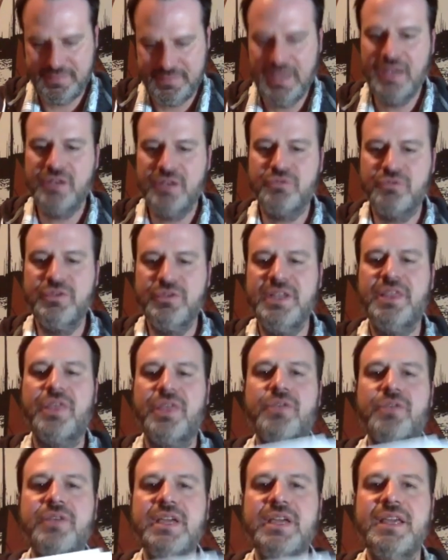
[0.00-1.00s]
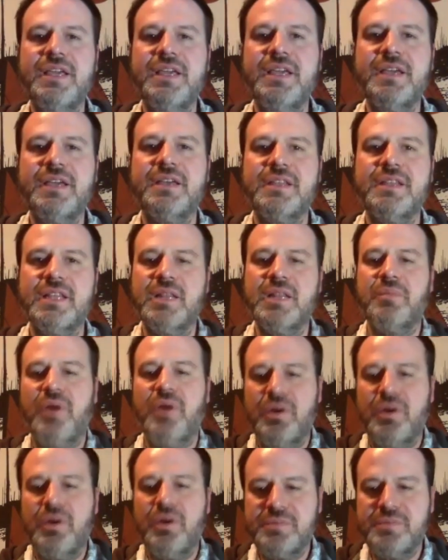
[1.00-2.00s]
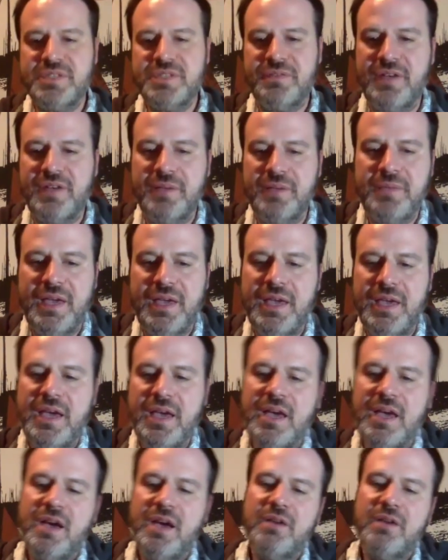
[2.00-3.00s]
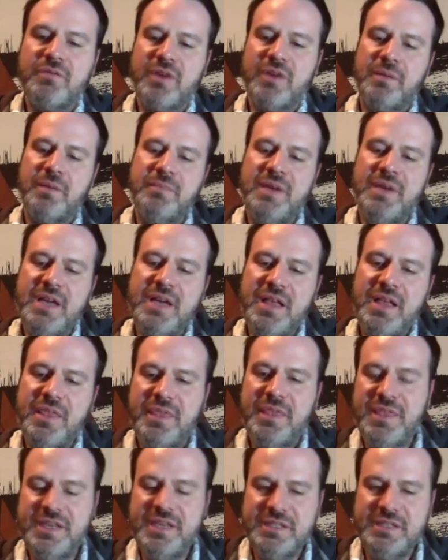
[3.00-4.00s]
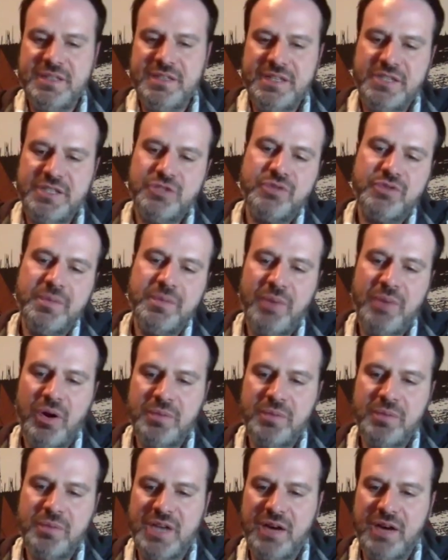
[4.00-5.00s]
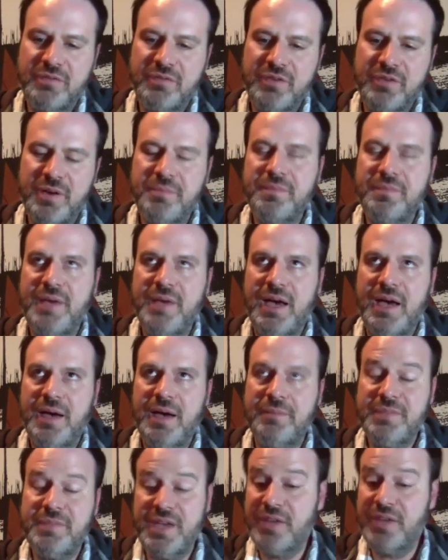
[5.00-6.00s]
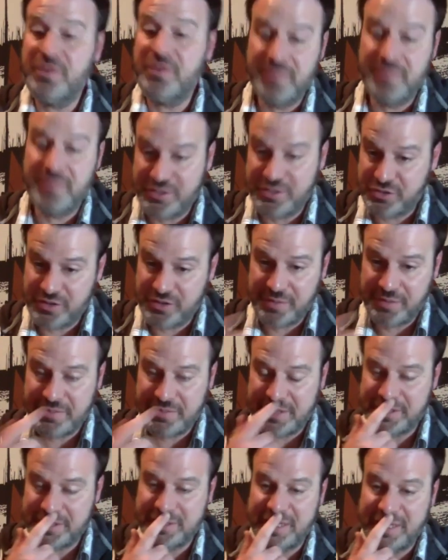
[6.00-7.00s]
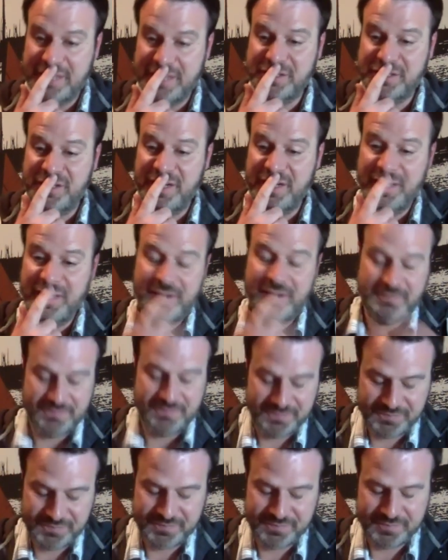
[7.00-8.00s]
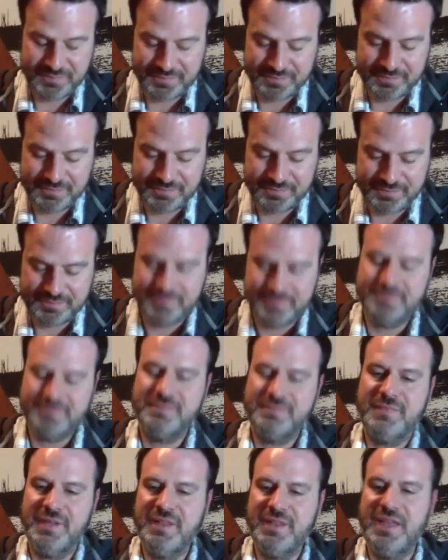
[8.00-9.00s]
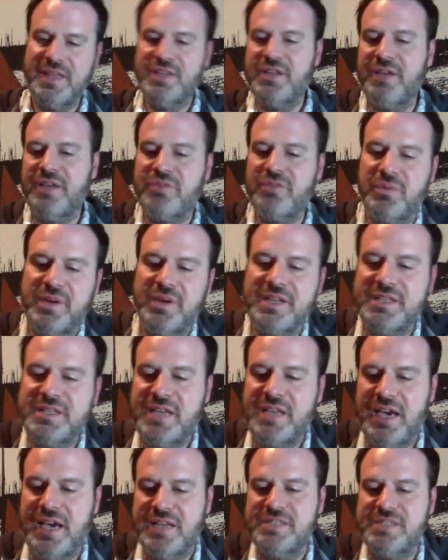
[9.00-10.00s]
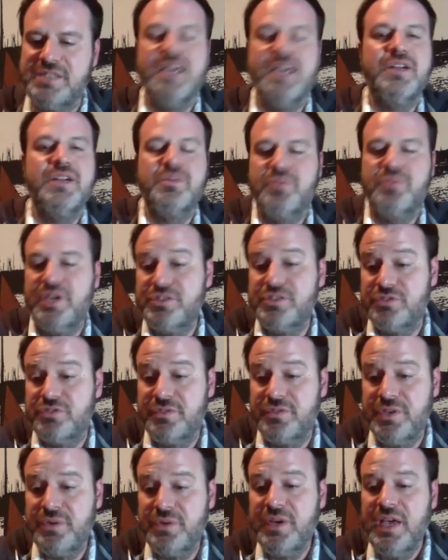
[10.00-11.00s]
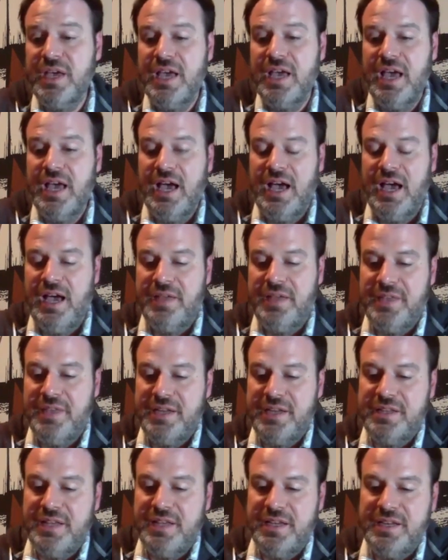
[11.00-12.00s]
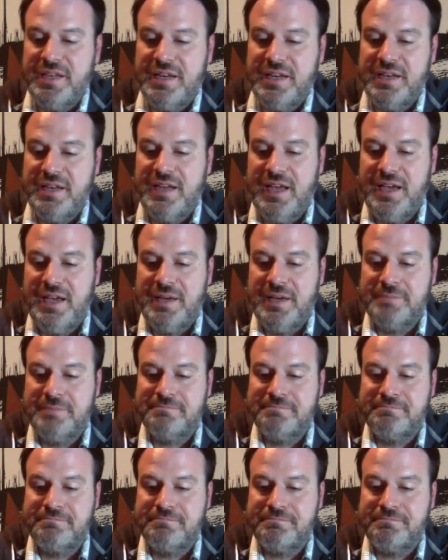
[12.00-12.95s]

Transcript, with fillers: read three little poems, if I may, from the, these three poems are from um, the other manuscript that just yesterday, thank you to everyone at uh, Cider Press Review, uh, that, that um,